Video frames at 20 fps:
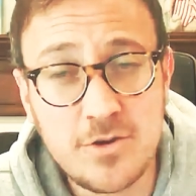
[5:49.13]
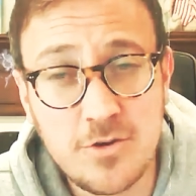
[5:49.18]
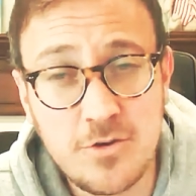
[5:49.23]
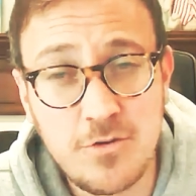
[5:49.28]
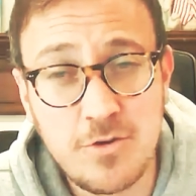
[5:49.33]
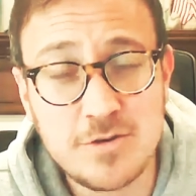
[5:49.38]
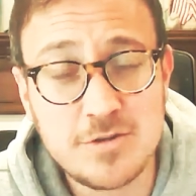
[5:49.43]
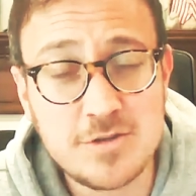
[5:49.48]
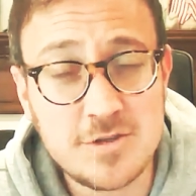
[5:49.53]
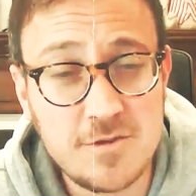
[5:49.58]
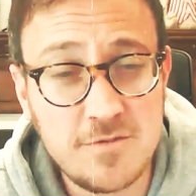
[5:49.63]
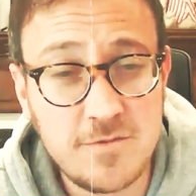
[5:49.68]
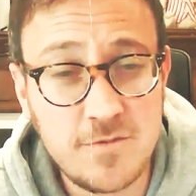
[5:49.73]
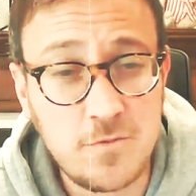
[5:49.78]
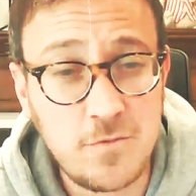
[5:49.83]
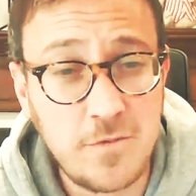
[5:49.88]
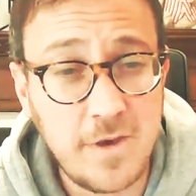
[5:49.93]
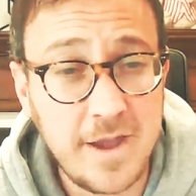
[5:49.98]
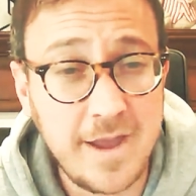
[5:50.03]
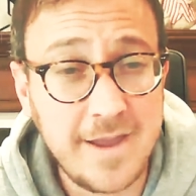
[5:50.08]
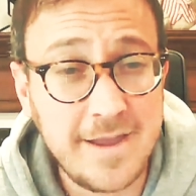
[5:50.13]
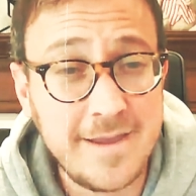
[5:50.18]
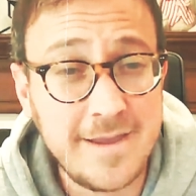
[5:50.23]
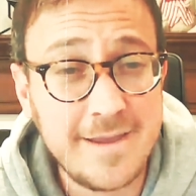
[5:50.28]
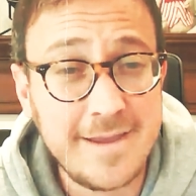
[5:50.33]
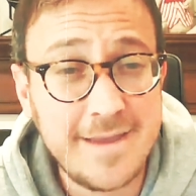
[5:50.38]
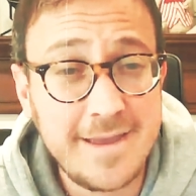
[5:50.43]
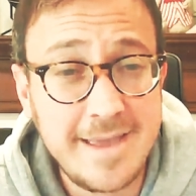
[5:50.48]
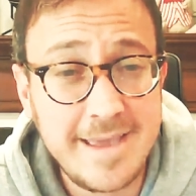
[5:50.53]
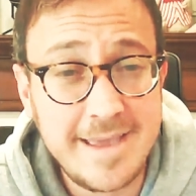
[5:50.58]
Christopher Wray,
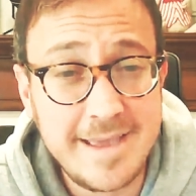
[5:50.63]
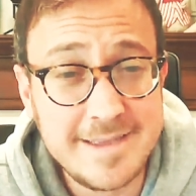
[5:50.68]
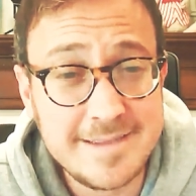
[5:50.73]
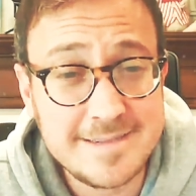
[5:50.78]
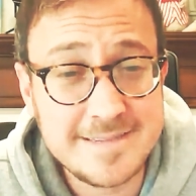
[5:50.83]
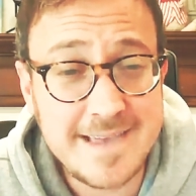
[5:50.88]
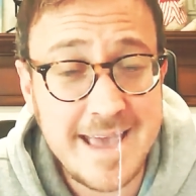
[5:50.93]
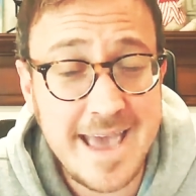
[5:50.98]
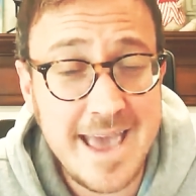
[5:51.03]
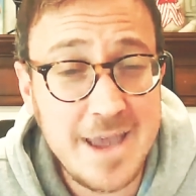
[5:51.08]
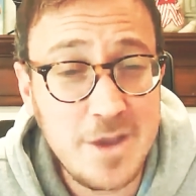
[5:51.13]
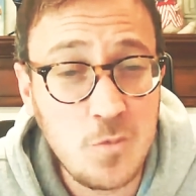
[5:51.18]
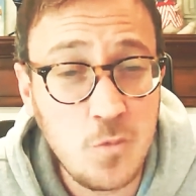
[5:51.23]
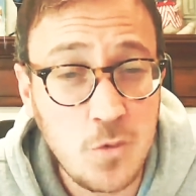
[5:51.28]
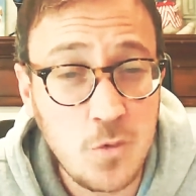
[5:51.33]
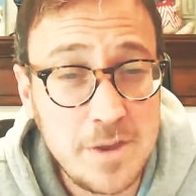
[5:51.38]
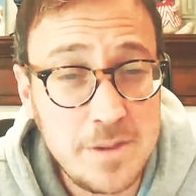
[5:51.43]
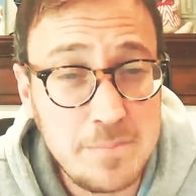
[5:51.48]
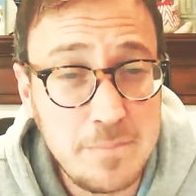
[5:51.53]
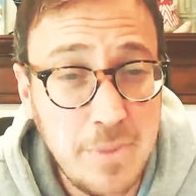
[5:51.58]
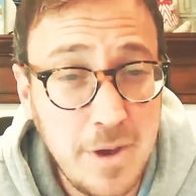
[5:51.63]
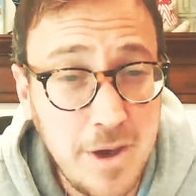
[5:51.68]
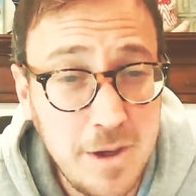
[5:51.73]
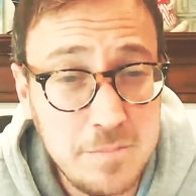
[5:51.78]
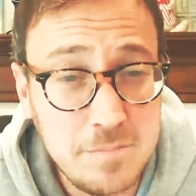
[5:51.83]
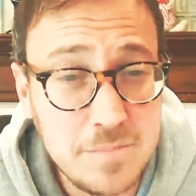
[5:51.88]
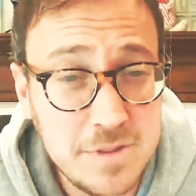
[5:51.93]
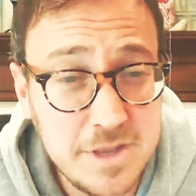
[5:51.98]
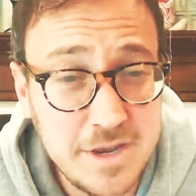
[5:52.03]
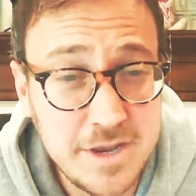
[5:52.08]
is a
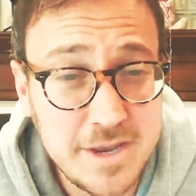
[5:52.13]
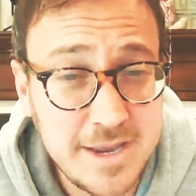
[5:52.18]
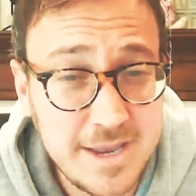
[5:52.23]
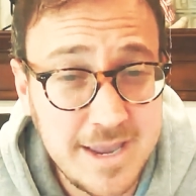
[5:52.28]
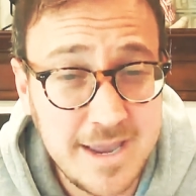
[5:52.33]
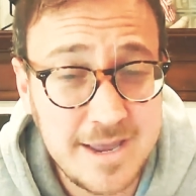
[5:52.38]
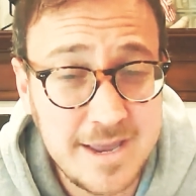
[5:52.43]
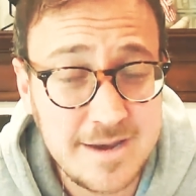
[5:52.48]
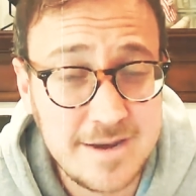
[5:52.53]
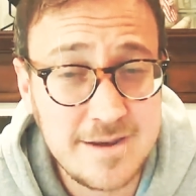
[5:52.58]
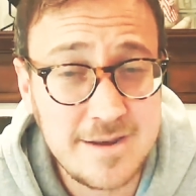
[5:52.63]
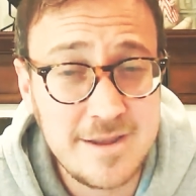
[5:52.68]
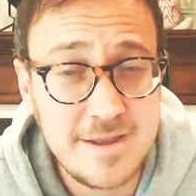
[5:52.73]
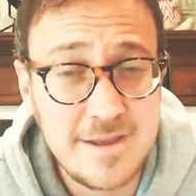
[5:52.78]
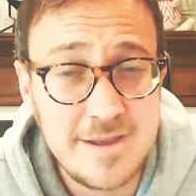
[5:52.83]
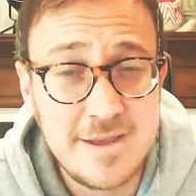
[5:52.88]
Republican.